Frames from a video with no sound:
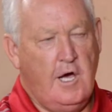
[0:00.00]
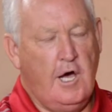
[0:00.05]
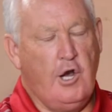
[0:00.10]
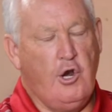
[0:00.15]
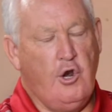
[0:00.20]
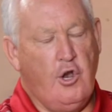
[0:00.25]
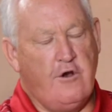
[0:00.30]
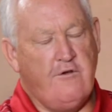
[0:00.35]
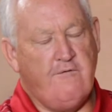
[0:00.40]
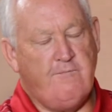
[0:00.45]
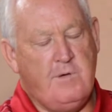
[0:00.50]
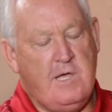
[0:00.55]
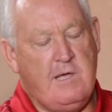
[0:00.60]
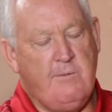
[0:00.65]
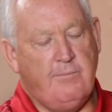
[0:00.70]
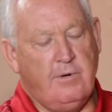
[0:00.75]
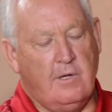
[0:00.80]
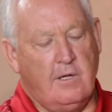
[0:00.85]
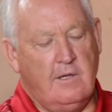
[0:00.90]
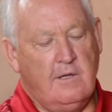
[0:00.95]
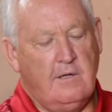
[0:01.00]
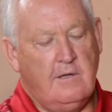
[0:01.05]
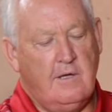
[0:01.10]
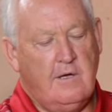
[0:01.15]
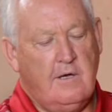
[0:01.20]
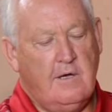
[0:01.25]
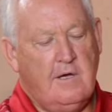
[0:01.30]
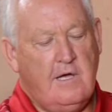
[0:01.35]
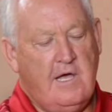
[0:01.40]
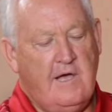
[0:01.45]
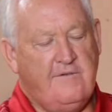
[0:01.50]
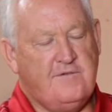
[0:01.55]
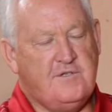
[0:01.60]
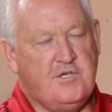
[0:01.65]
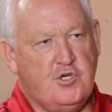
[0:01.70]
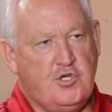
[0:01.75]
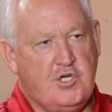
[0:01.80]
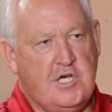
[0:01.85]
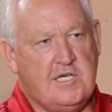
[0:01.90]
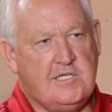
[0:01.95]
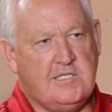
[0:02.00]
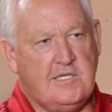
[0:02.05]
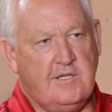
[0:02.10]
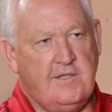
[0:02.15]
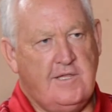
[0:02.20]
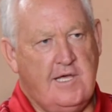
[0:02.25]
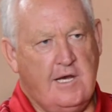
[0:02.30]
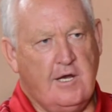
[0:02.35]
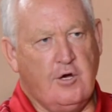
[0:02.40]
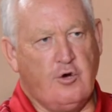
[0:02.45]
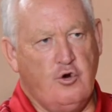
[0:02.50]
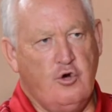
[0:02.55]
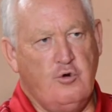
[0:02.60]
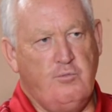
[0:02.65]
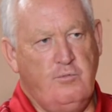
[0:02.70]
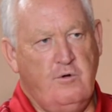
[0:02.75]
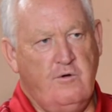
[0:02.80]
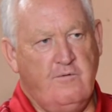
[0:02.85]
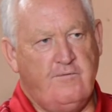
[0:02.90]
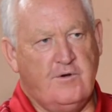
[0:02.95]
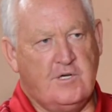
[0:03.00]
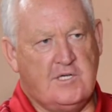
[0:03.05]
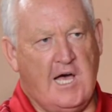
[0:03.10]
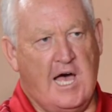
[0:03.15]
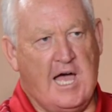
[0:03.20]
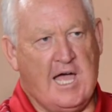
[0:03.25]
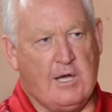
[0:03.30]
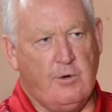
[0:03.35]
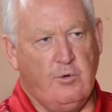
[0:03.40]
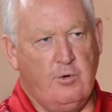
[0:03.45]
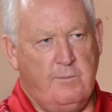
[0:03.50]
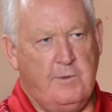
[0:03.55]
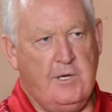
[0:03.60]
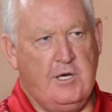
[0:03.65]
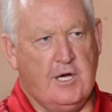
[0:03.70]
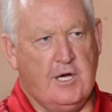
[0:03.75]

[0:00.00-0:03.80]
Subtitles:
A lot of people have suggested that a good move for Tiger would be